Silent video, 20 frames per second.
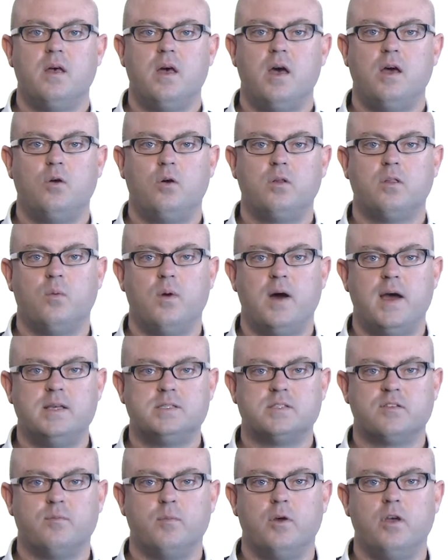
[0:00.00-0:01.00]
and all the
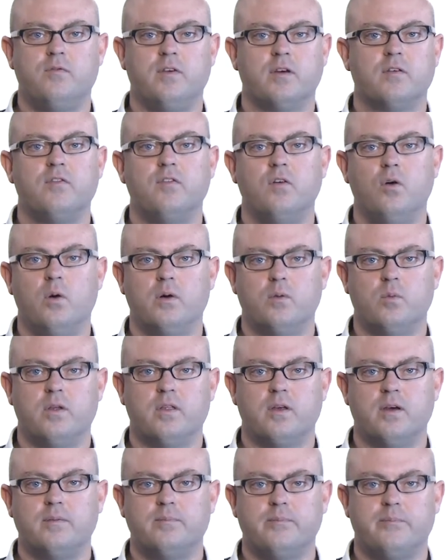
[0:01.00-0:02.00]
ways of moving forward with it.